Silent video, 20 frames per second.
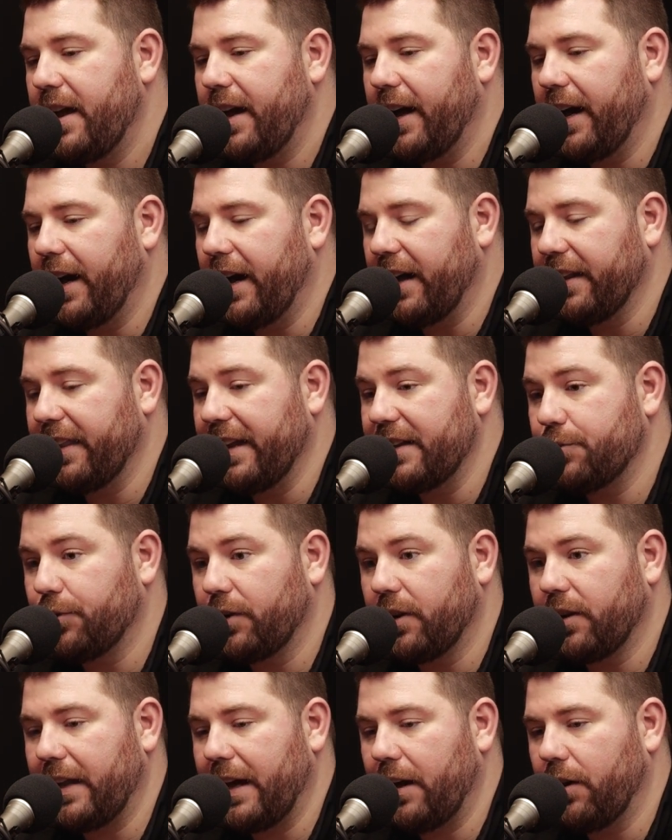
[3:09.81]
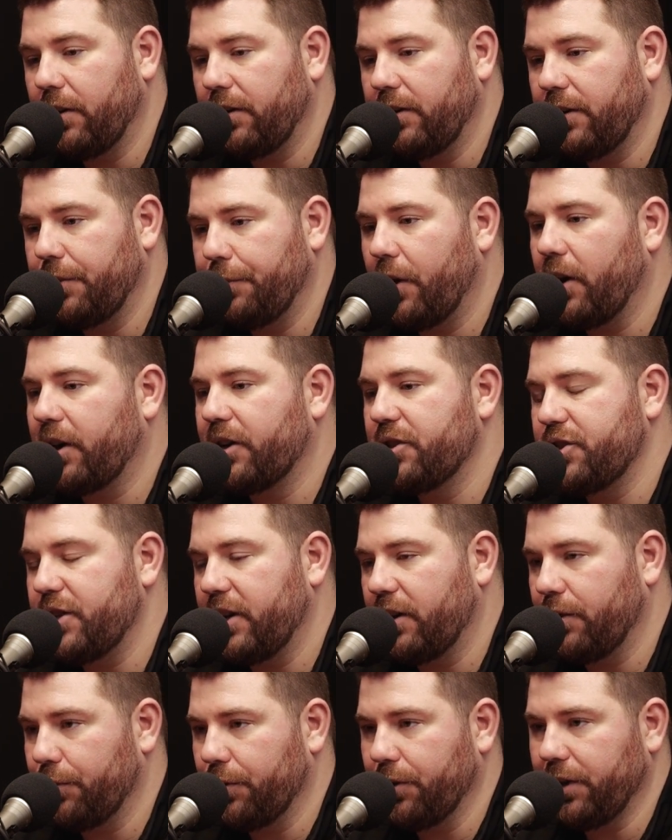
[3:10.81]
That's what allowed the market
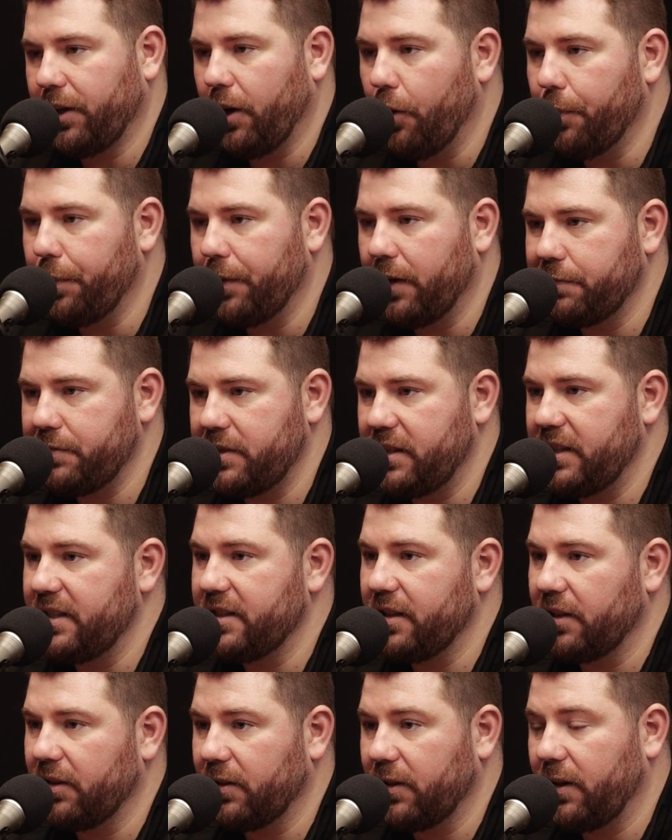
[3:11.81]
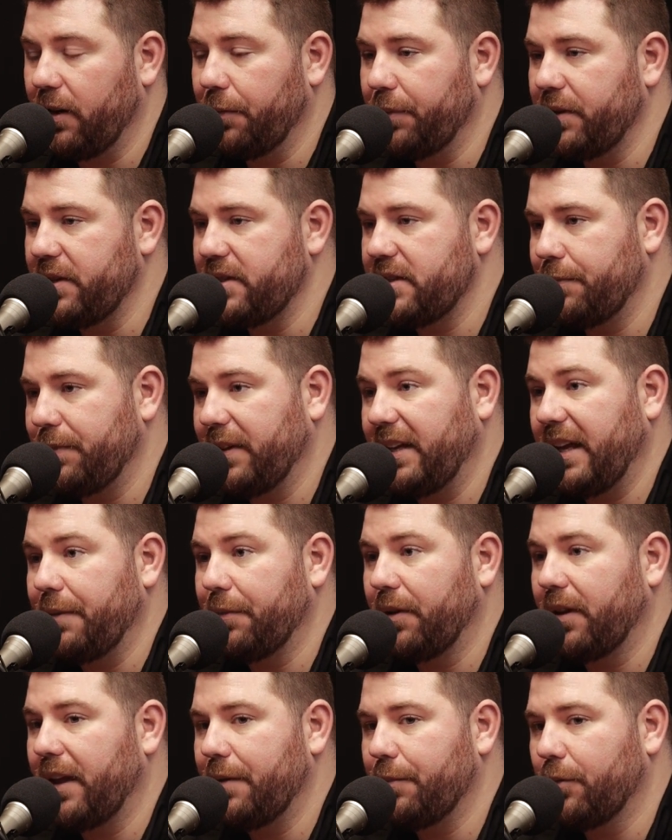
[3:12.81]
share to really open up to these other companies that became
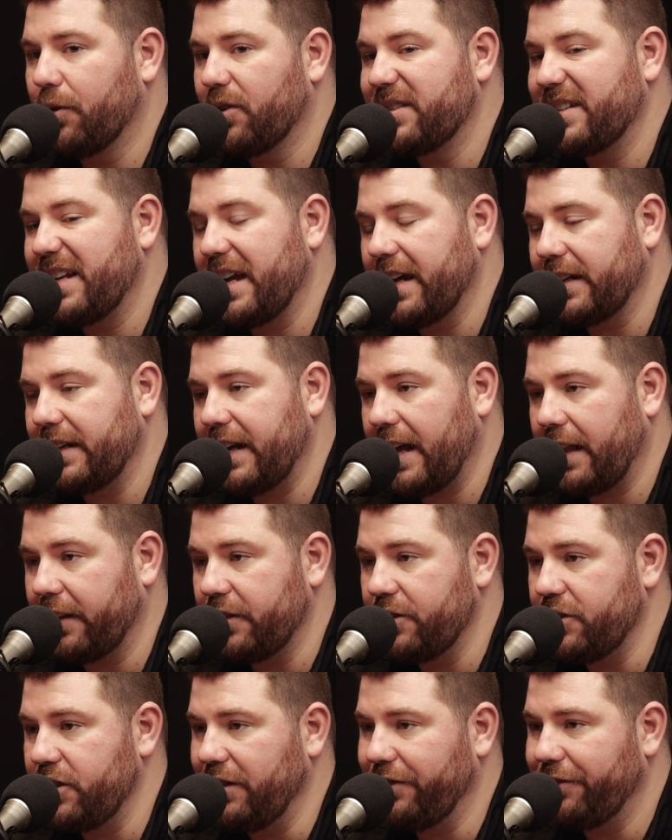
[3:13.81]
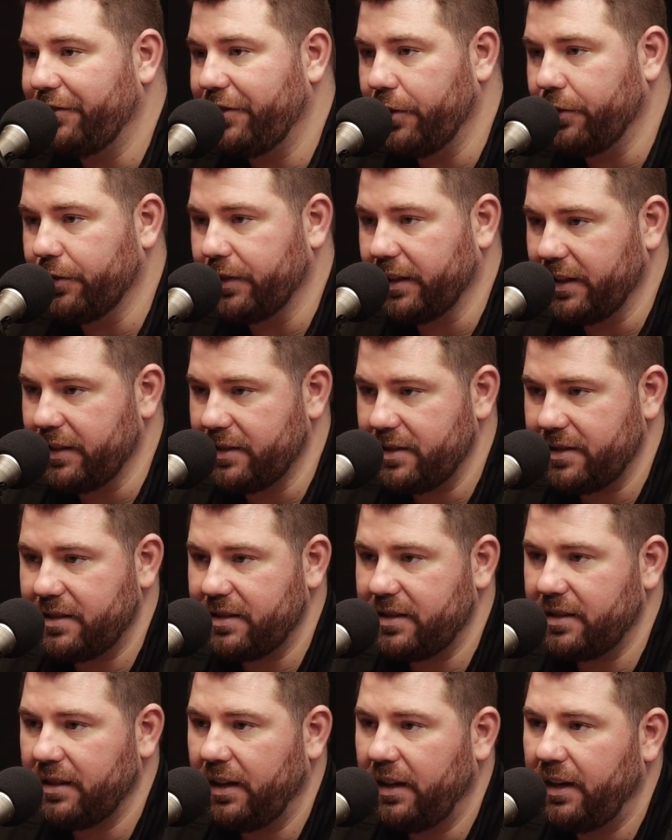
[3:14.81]
a lot more
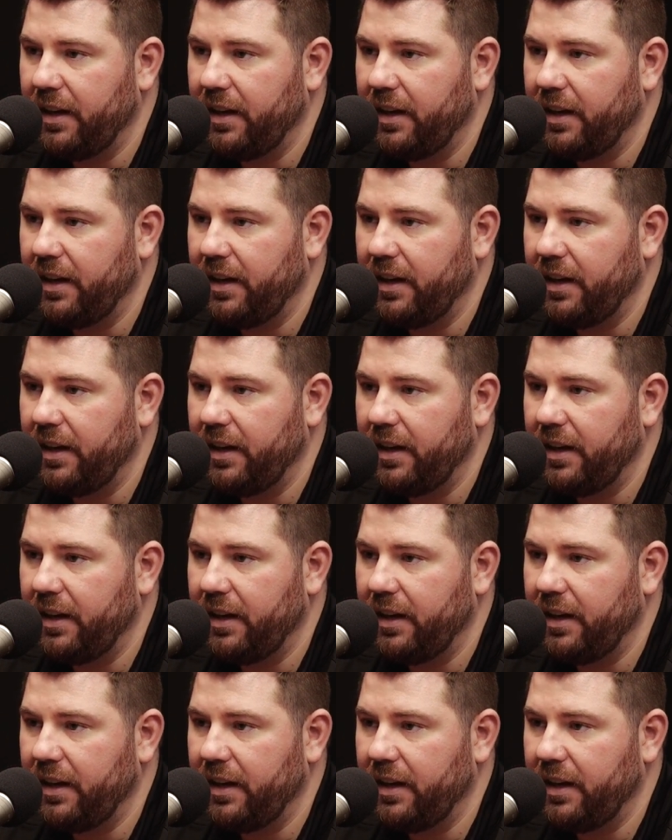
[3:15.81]
technology-focused